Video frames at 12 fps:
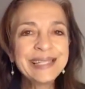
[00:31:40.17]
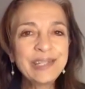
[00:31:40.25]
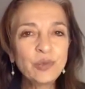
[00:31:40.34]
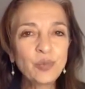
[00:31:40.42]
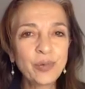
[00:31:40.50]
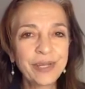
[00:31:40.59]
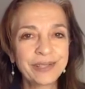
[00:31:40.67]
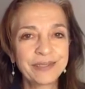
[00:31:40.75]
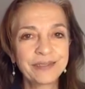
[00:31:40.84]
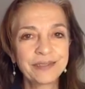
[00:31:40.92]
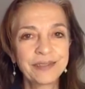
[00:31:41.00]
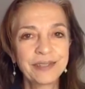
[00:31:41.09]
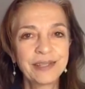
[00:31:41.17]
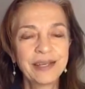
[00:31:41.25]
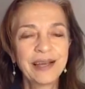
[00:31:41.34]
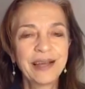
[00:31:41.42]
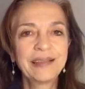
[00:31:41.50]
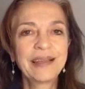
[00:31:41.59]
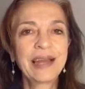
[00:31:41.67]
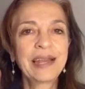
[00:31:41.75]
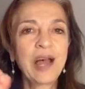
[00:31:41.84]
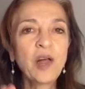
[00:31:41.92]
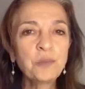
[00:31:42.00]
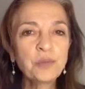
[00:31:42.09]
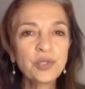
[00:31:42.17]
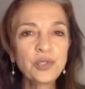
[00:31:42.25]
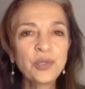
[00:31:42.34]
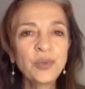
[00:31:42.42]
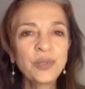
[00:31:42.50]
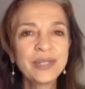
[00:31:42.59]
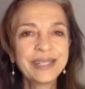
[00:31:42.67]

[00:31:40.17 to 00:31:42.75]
it with that helps you